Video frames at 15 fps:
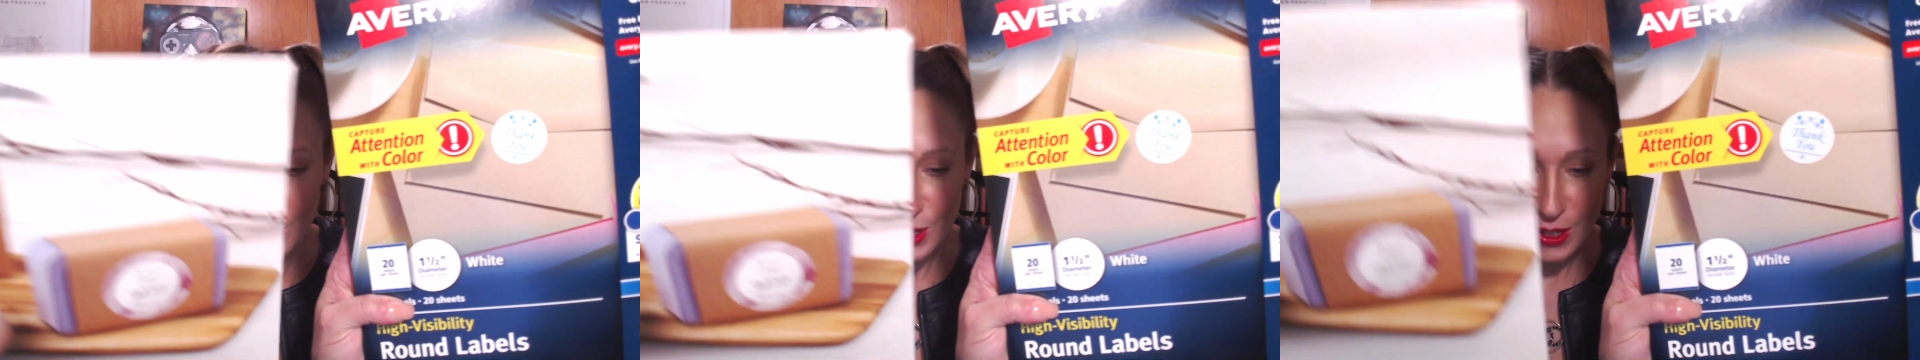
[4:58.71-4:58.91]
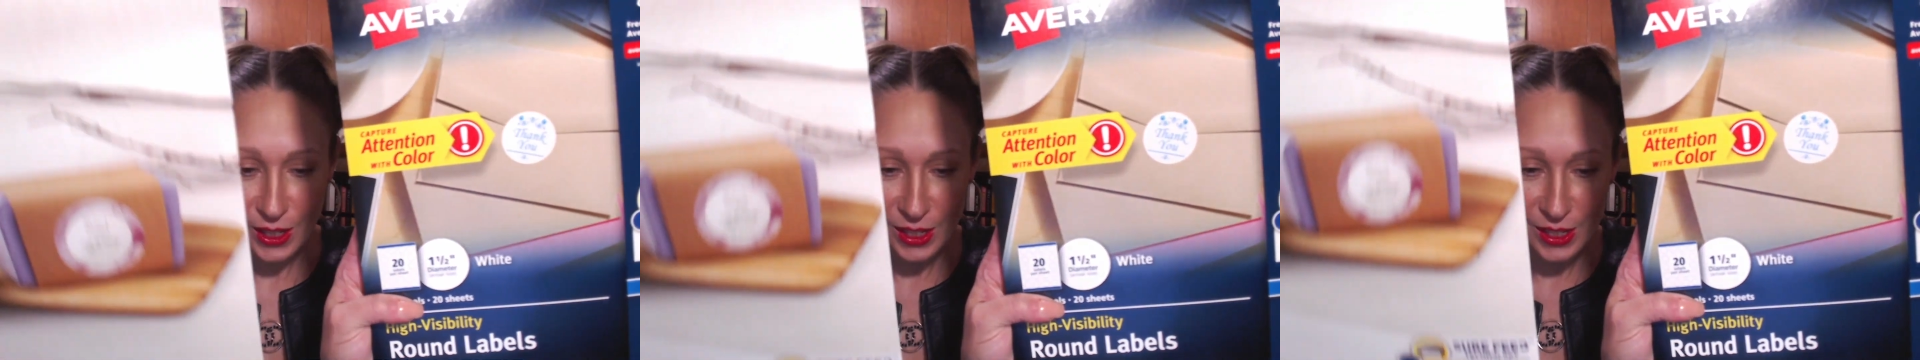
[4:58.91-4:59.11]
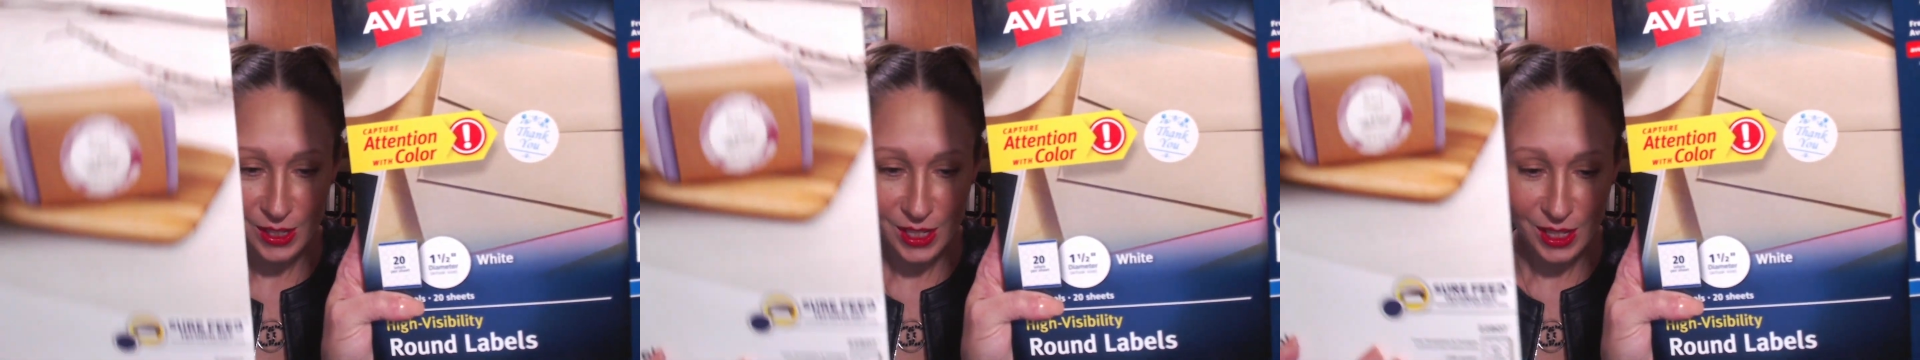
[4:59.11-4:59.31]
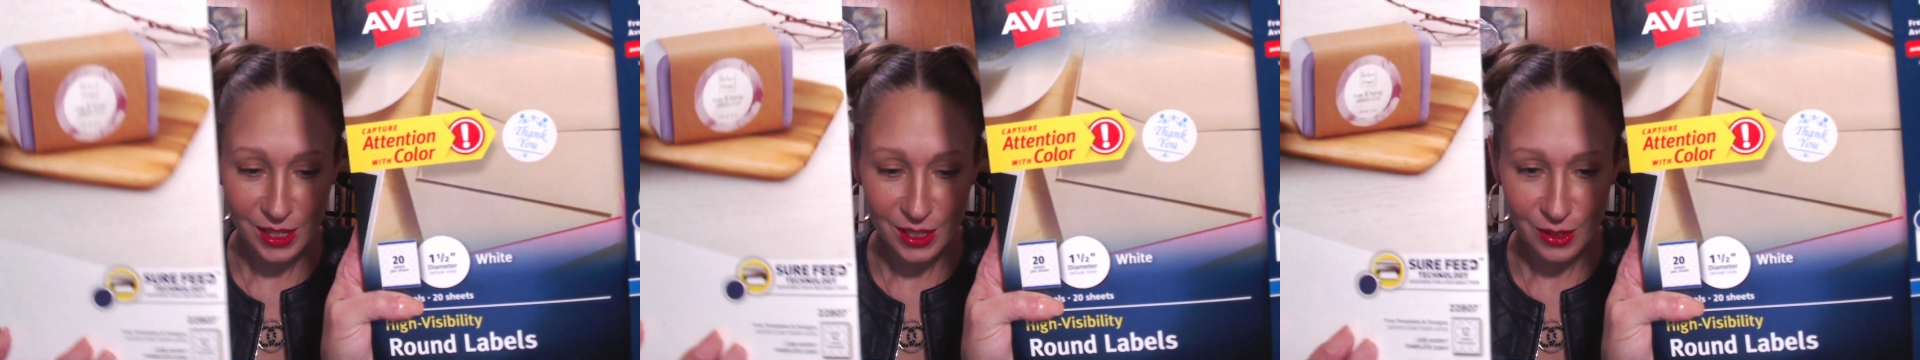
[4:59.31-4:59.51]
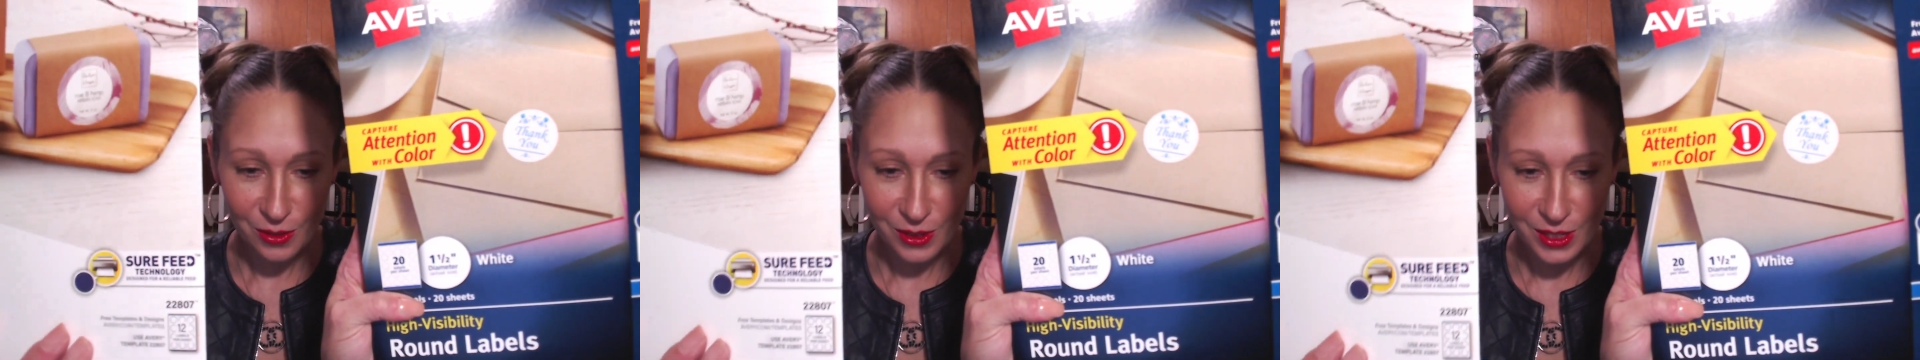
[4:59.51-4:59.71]
so you can see
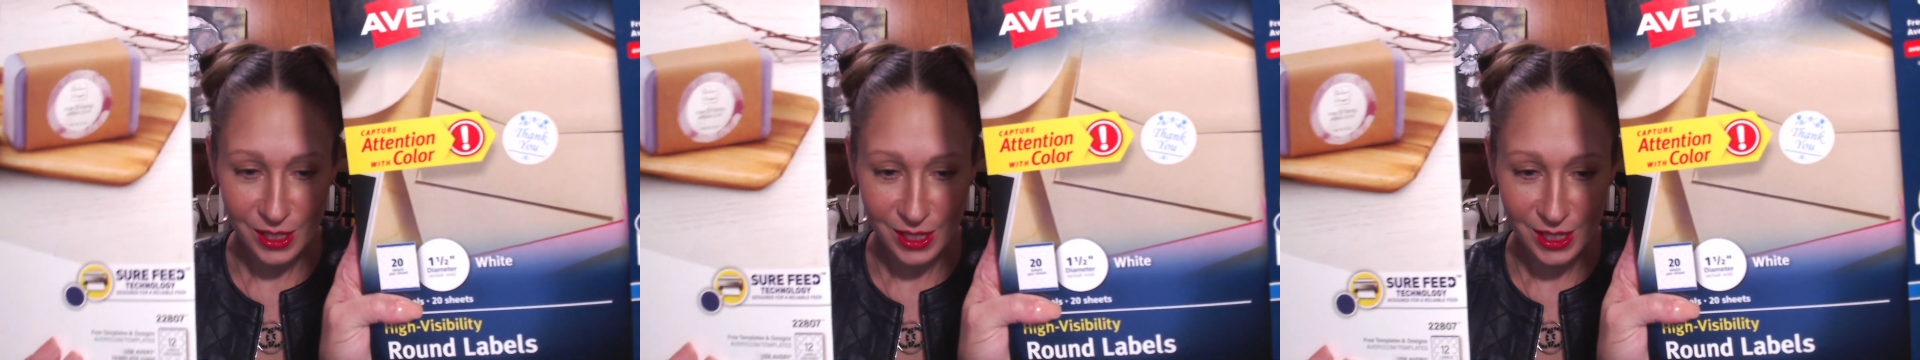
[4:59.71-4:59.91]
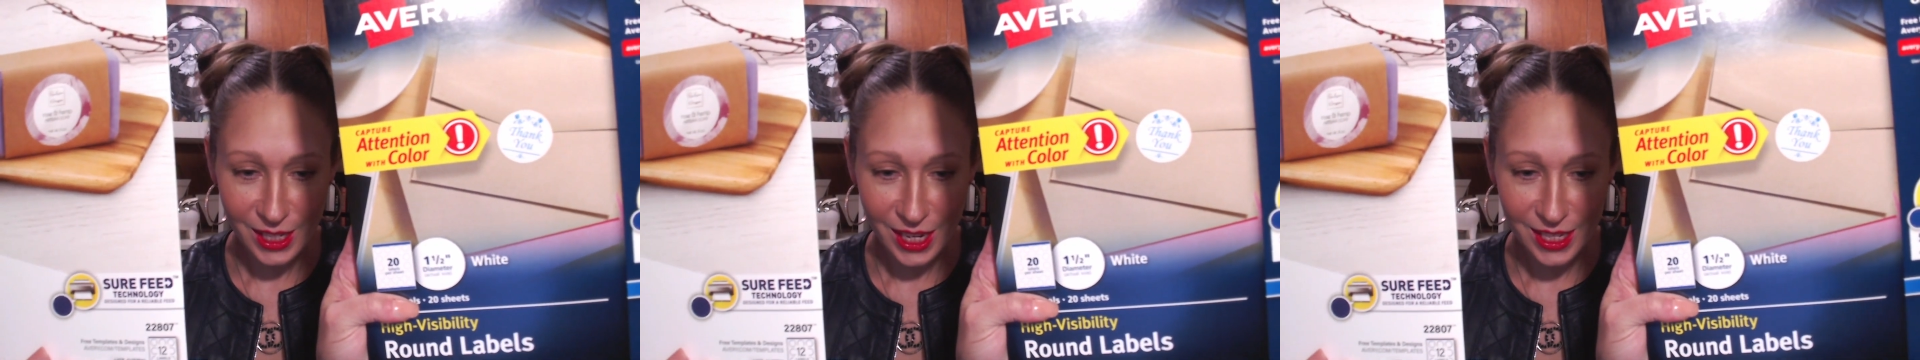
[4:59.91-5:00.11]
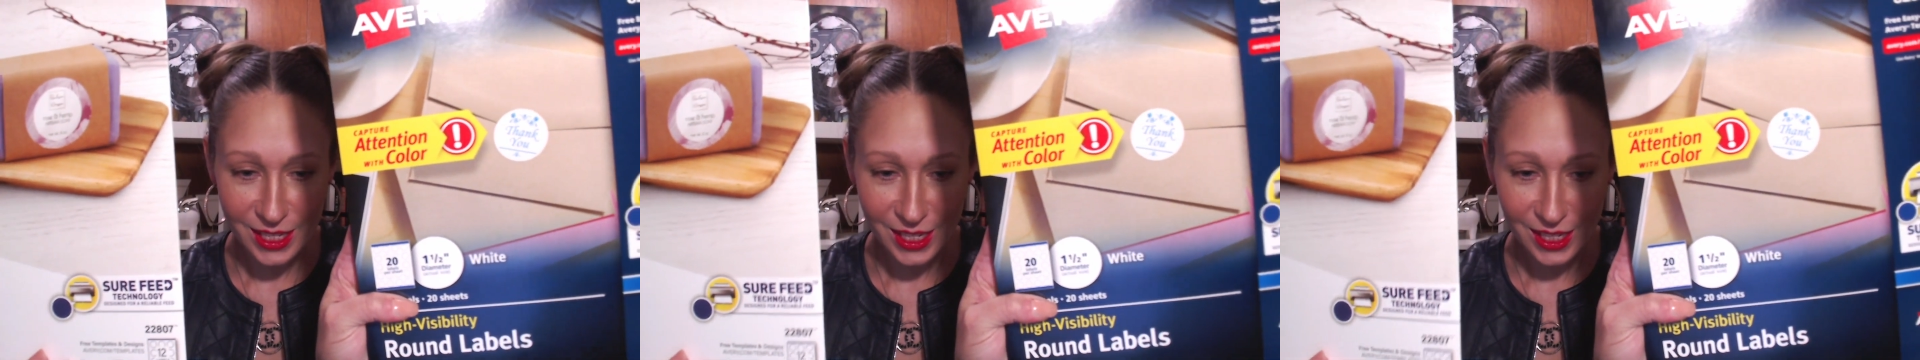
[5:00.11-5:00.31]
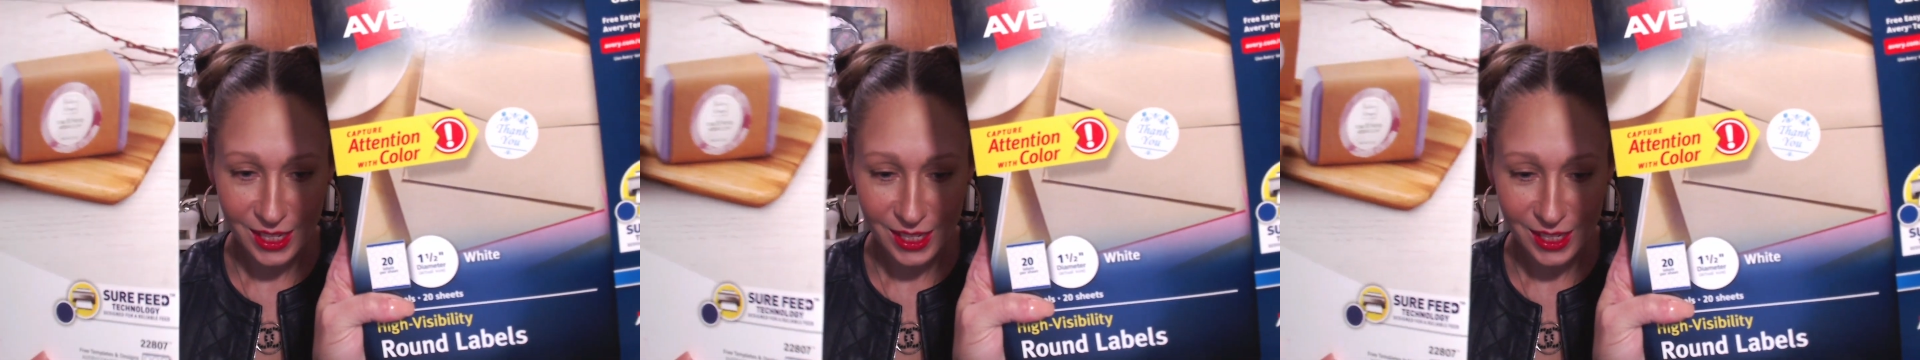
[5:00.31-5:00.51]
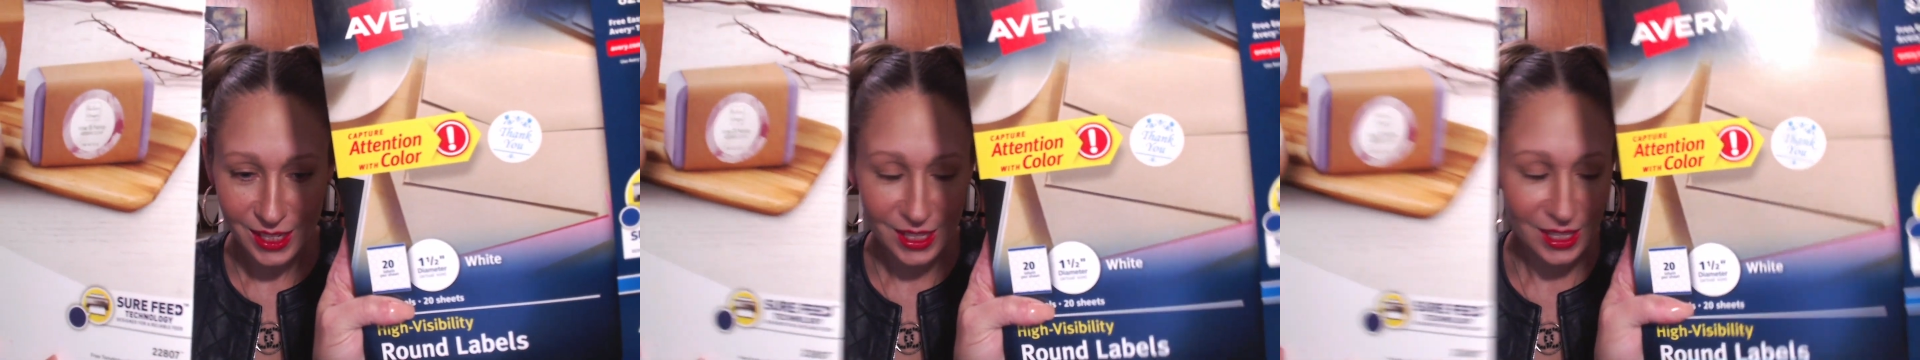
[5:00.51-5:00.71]
the difference in
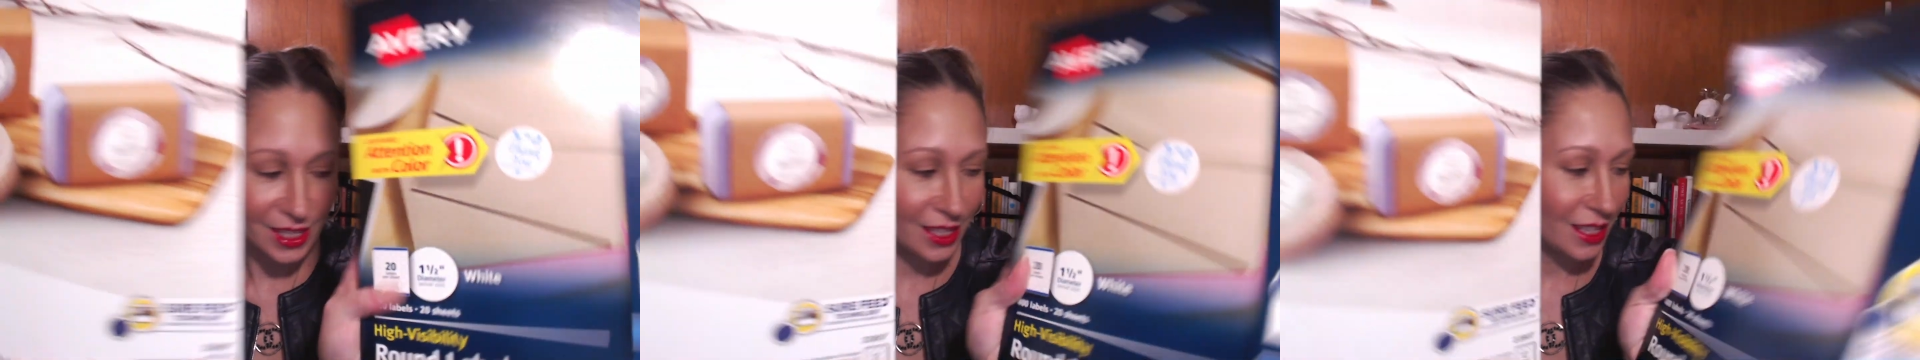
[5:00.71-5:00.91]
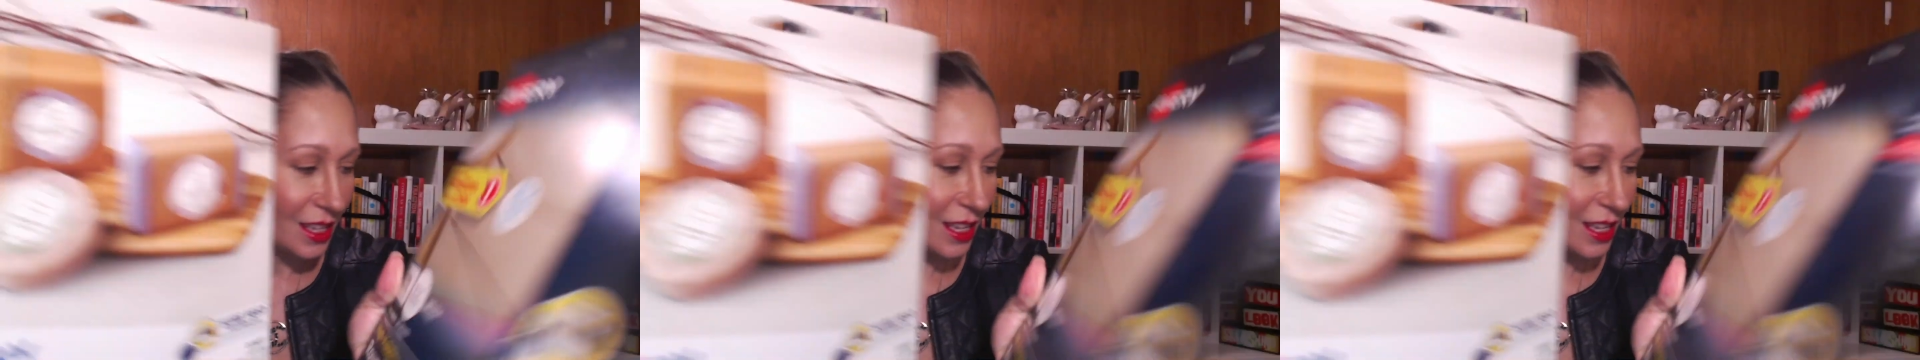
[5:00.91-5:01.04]
sizes.